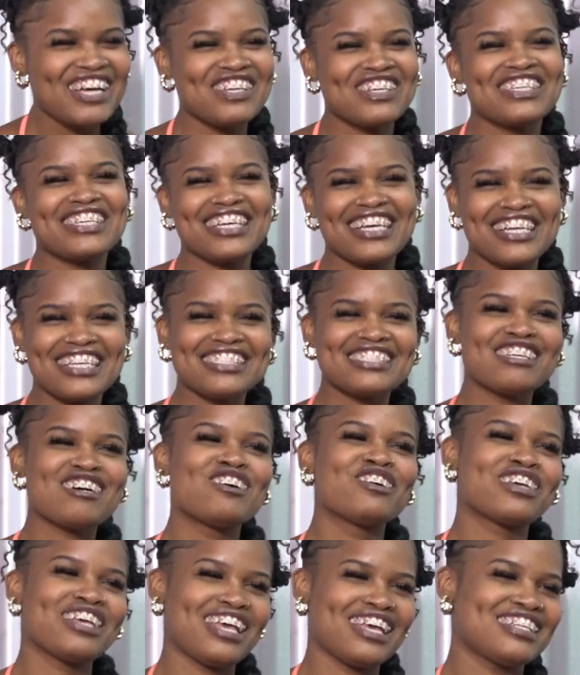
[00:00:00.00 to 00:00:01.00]
Because,
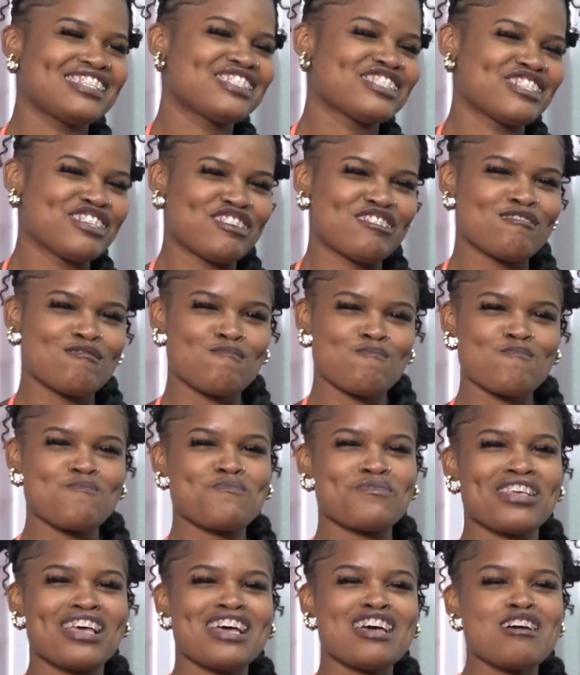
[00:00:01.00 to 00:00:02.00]
okay, so
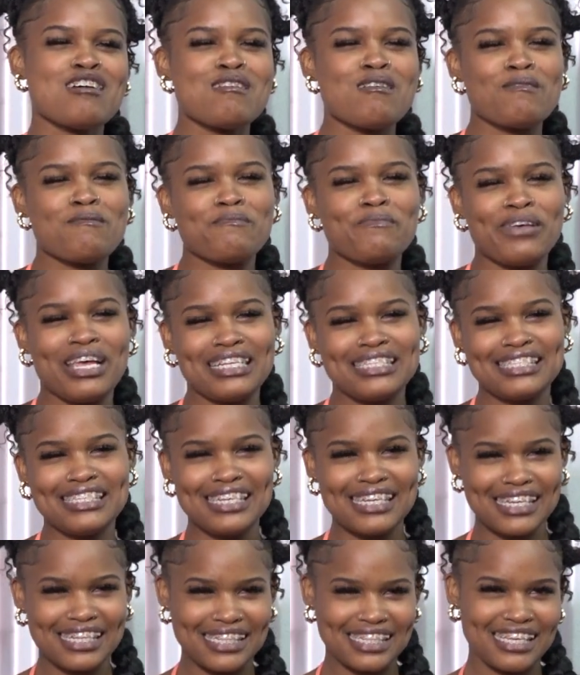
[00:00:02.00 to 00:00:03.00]

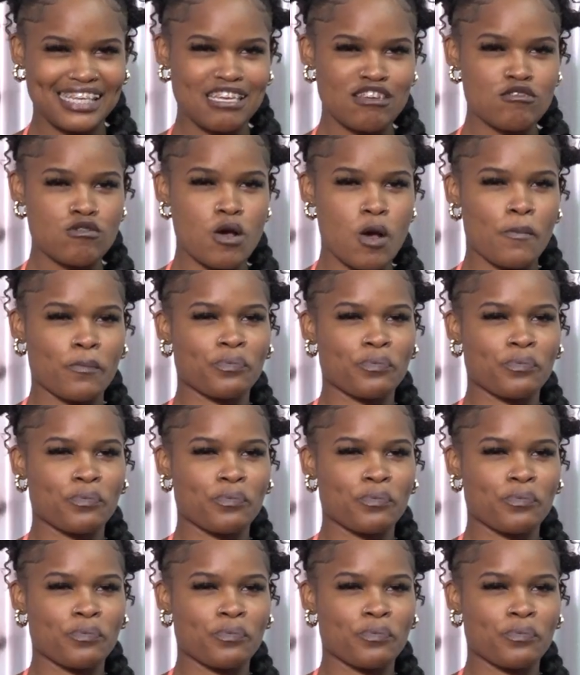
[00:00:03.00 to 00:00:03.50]
basically,